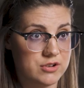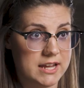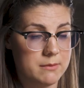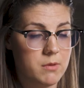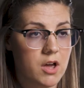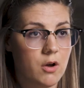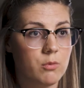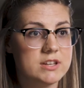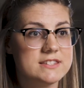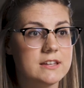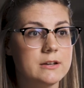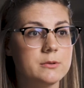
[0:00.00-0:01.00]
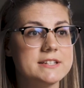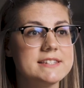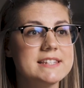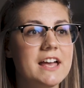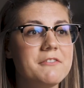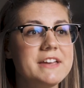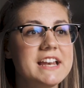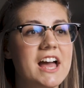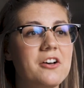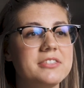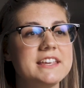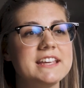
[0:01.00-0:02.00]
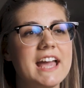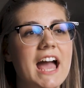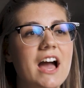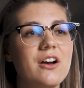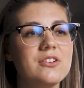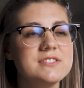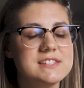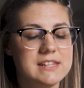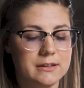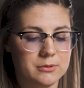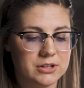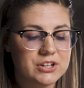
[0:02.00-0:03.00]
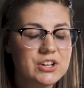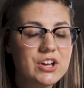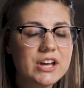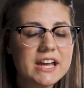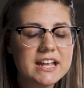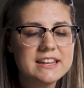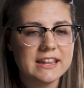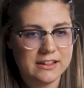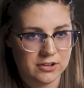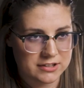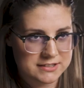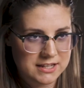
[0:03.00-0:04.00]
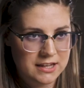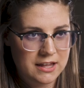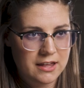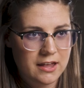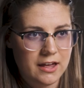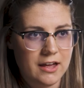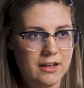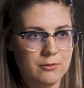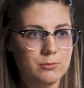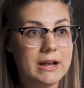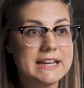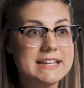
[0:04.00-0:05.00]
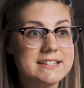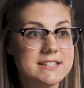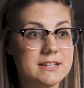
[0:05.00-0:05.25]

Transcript: dream was there were 7 healthy cows. They were good. They looked ready